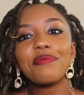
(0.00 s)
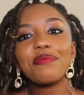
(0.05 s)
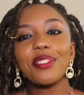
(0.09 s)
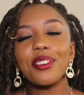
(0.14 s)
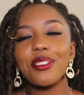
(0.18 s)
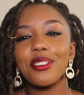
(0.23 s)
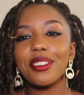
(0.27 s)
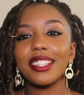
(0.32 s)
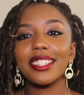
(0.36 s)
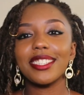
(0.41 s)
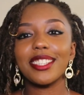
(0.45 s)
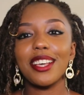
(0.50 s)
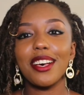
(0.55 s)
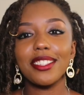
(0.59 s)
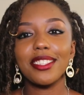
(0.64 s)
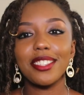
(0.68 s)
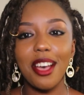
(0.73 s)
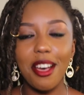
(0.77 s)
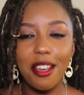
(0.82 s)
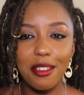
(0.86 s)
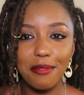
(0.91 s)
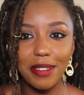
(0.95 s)
Okay, so
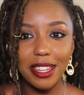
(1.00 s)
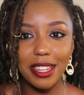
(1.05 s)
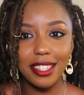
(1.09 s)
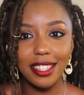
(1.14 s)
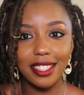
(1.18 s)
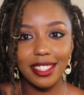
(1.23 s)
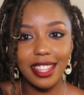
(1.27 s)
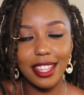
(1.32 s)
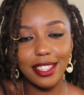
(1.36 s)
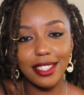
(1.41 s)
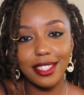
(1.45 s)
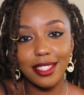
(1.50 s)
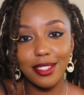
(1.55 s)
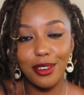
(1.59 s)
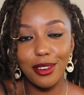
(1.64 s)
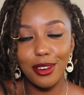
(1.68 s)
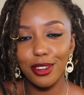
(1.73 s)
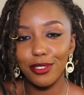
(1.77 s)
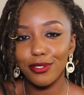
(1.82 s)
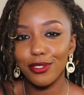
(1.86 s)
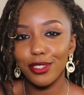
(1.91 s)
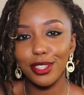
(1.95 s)
imagine that's
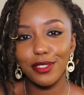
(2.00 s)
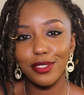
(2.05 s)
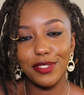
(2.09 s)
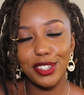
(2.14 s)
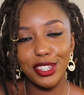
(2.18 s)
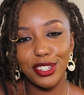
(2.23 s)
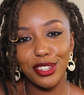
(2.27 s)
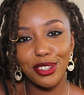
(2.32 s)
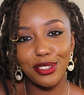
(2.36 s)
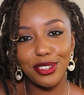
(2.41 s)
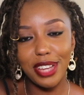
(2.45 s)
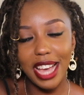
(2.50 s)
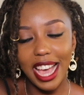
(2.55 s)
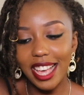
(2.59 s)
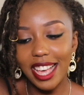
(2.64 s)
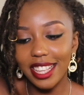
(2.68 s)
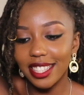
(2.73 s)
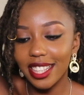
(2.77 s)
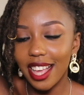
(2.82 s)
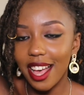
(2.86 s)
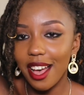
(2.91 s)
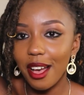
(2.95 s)
all for the video, you
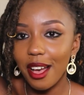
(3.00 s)
guys.